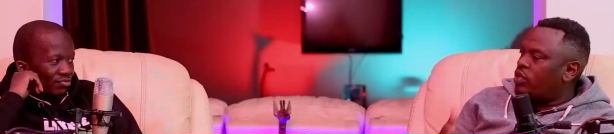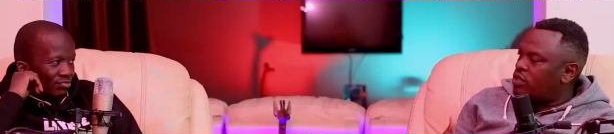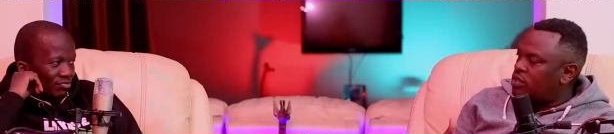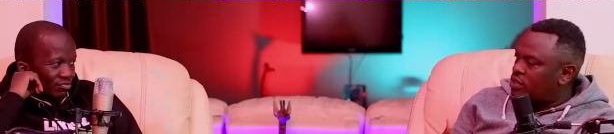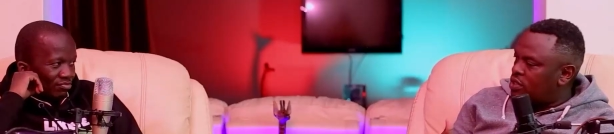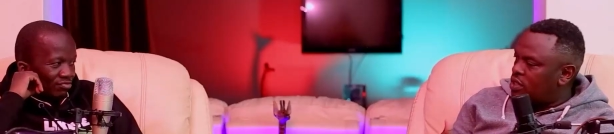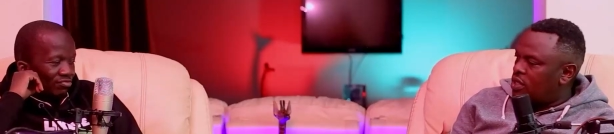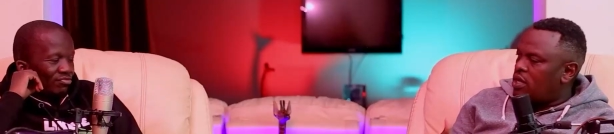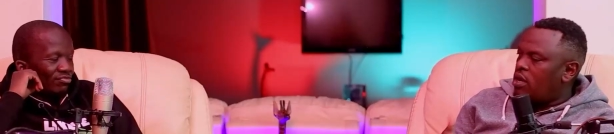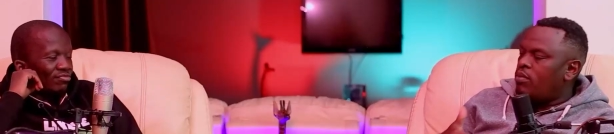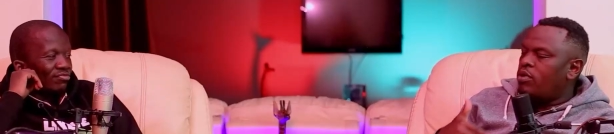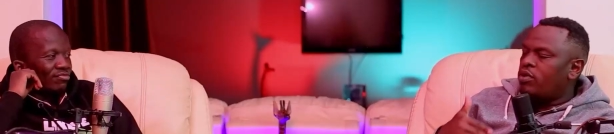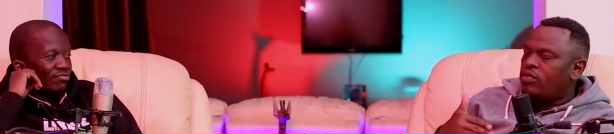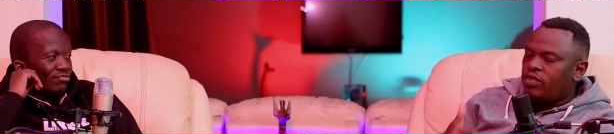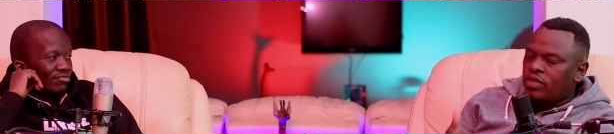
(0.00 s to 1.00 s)
Speaker 1: wednesday mm-hmm. how
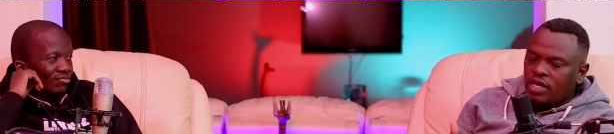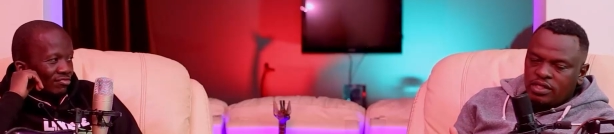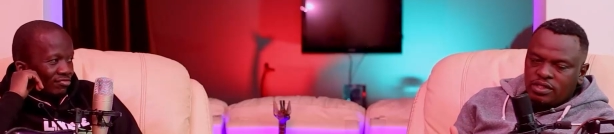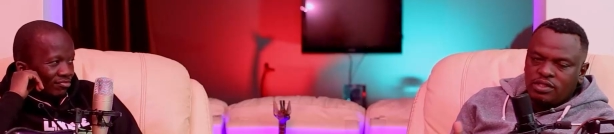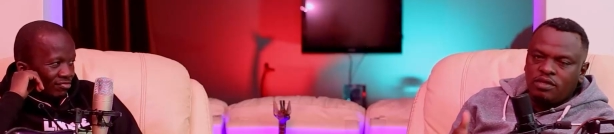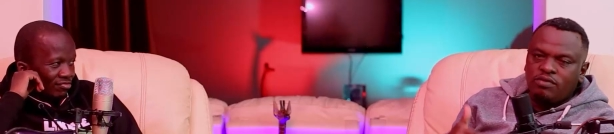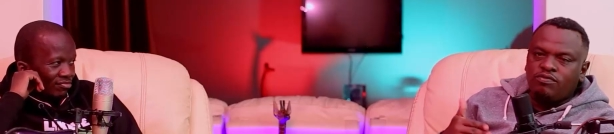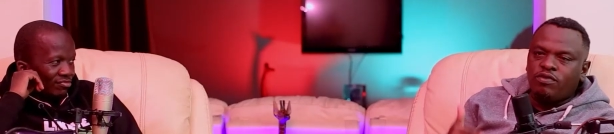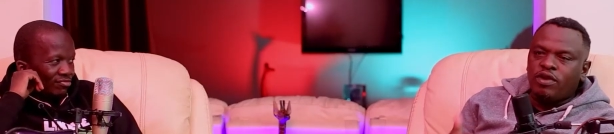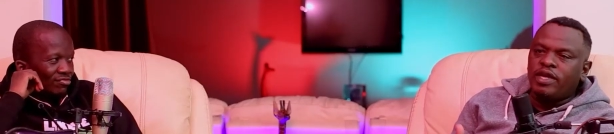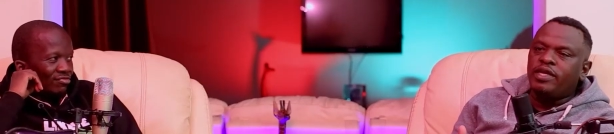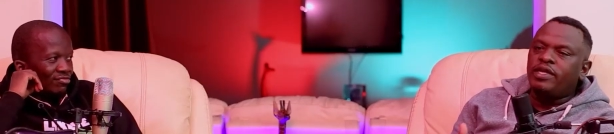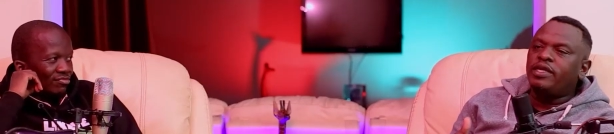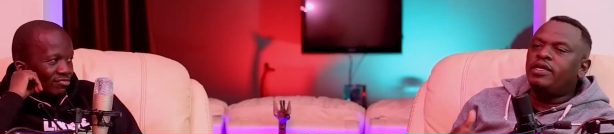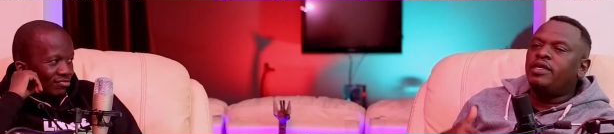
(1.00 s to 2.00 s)
about thursday
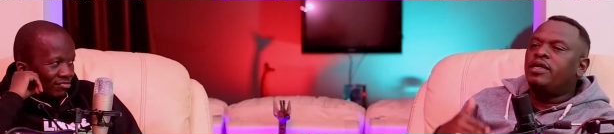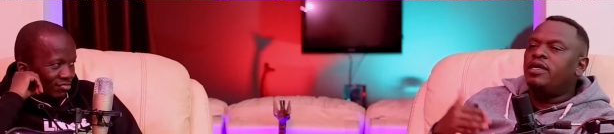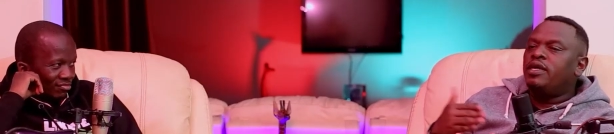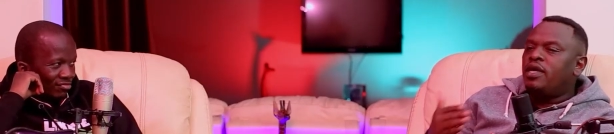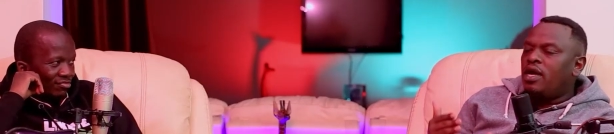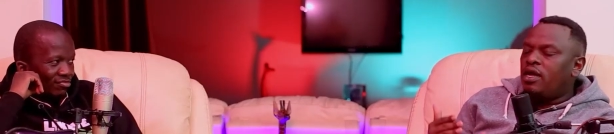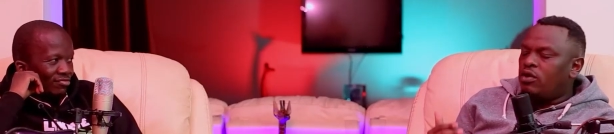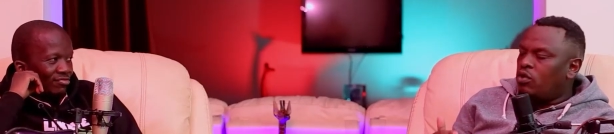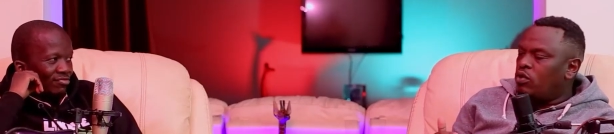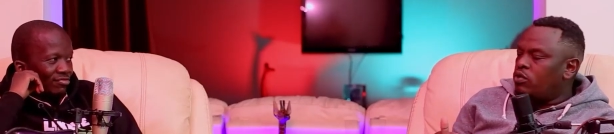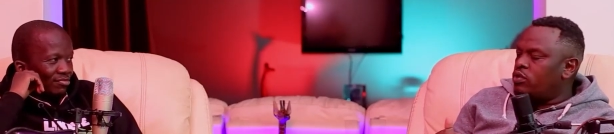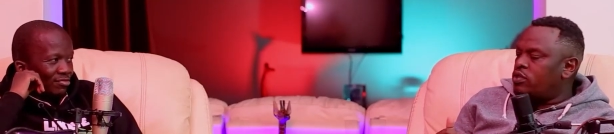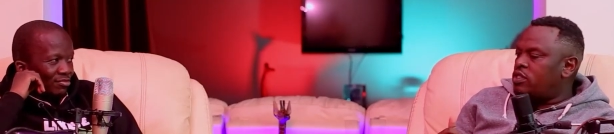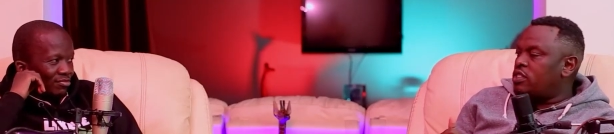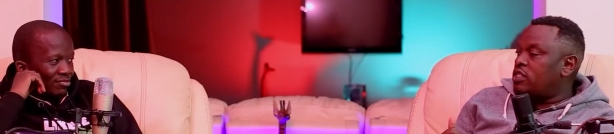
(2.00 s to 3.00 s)
friday and all
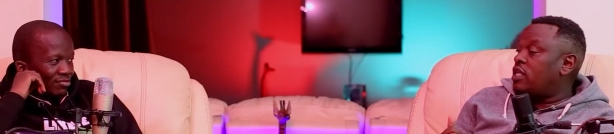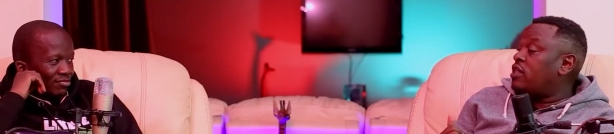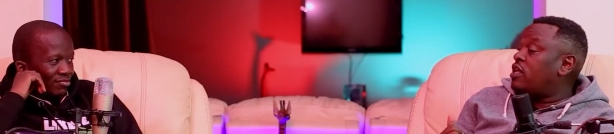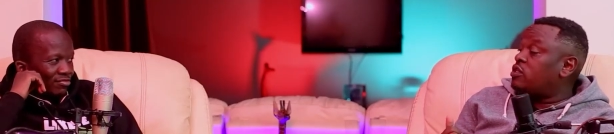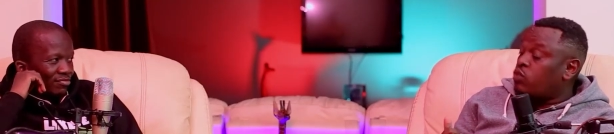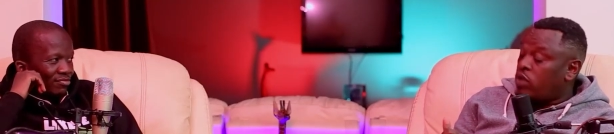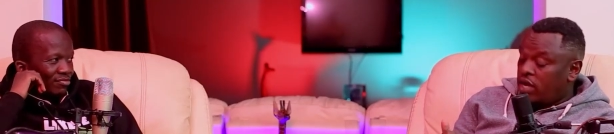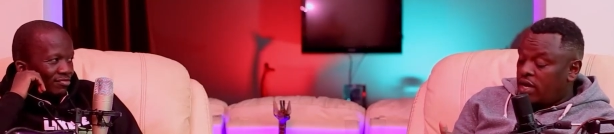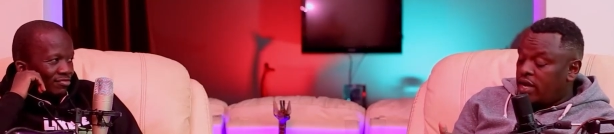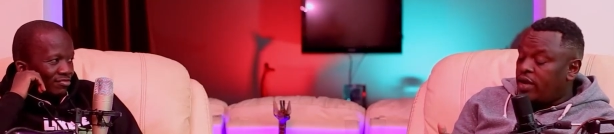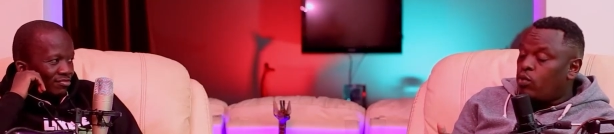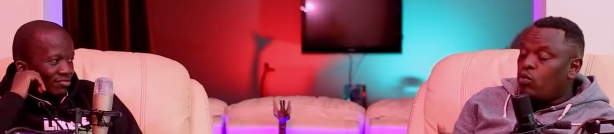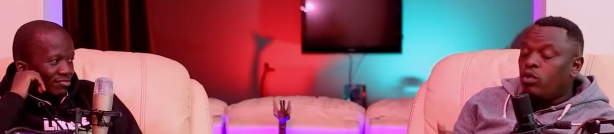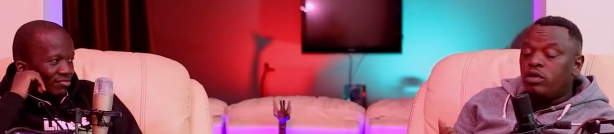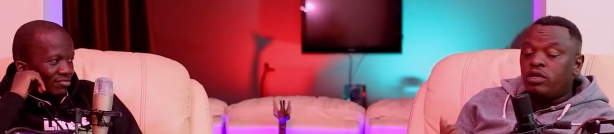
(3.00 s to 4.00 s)
those things and that's why i
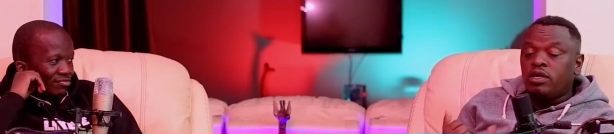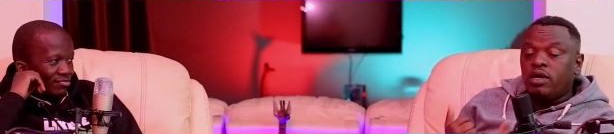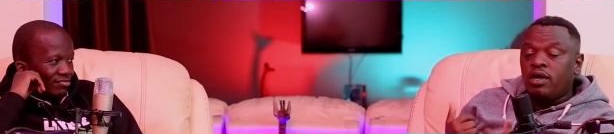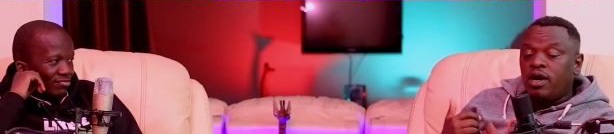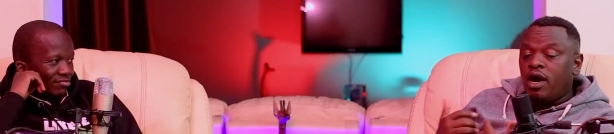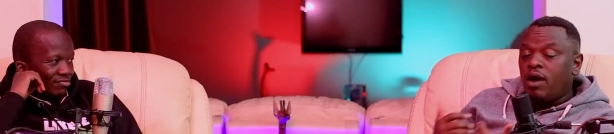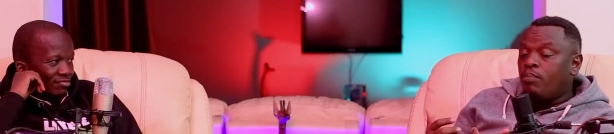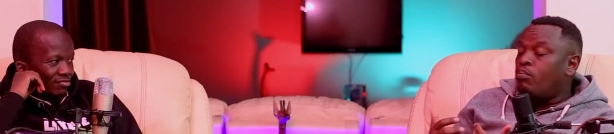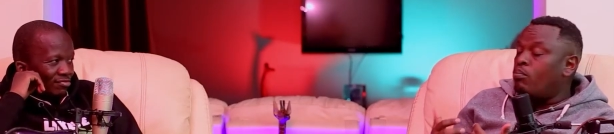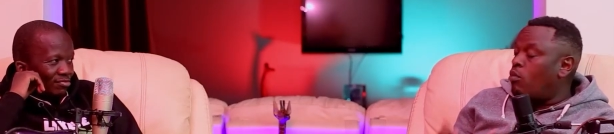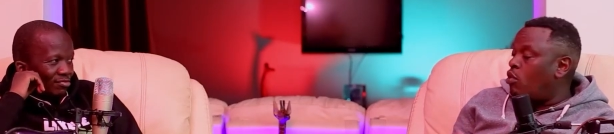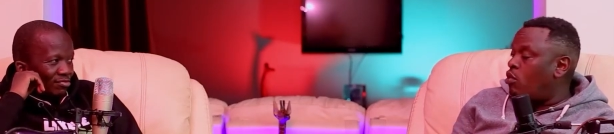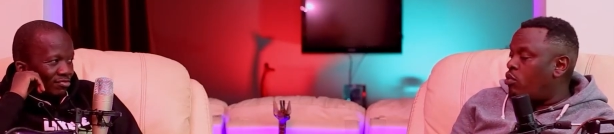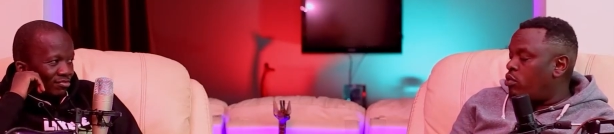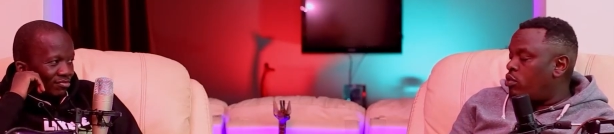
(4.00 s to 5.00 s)
like what up
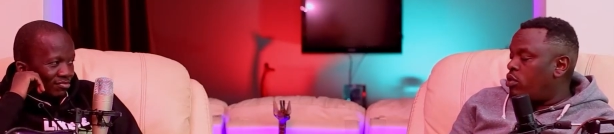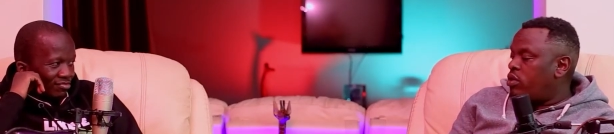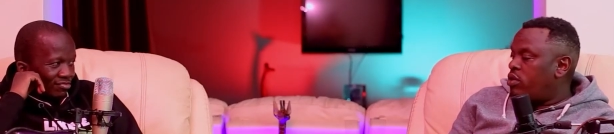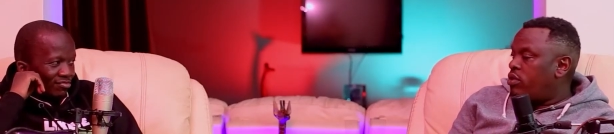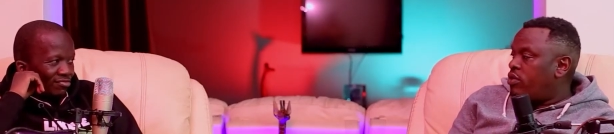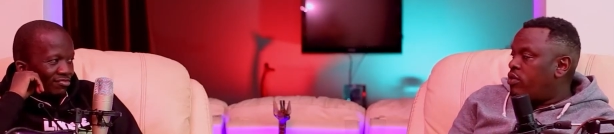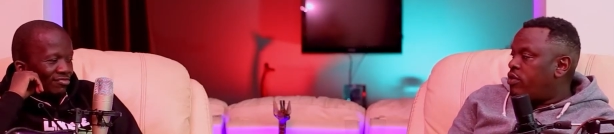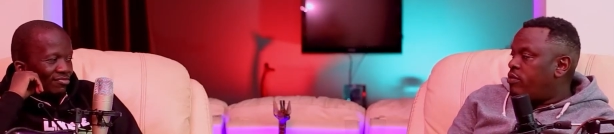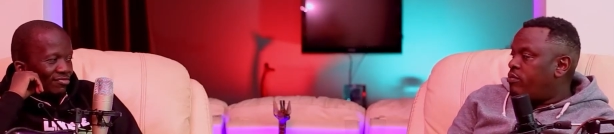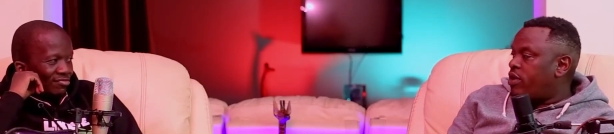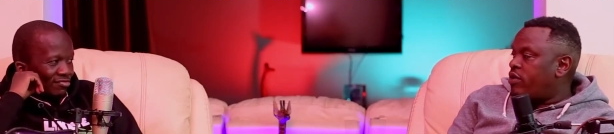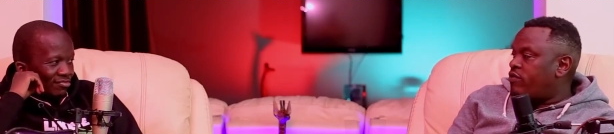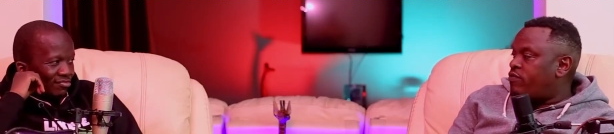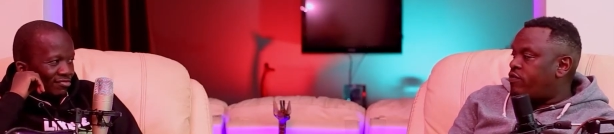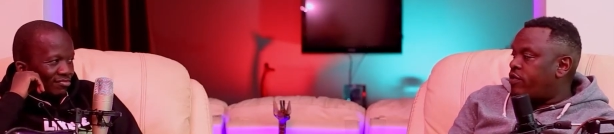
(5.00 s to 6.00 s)
more mm-hmm.
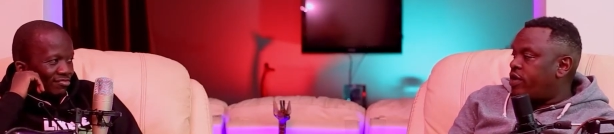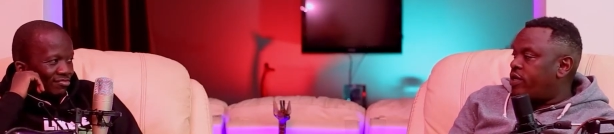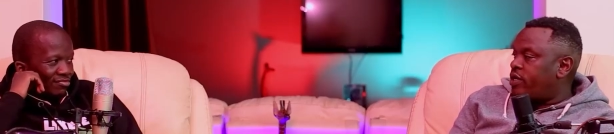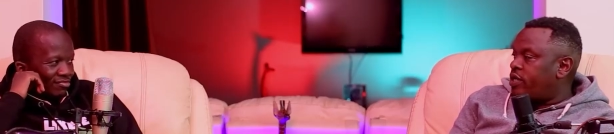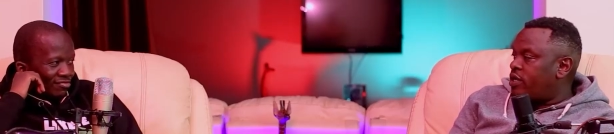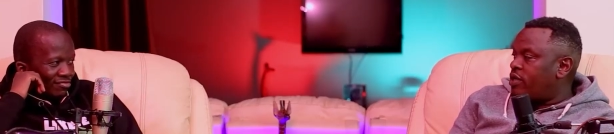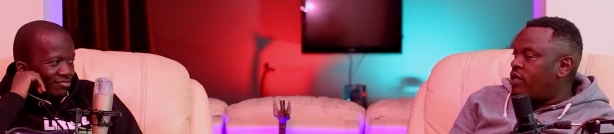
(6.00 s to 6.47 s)
my friend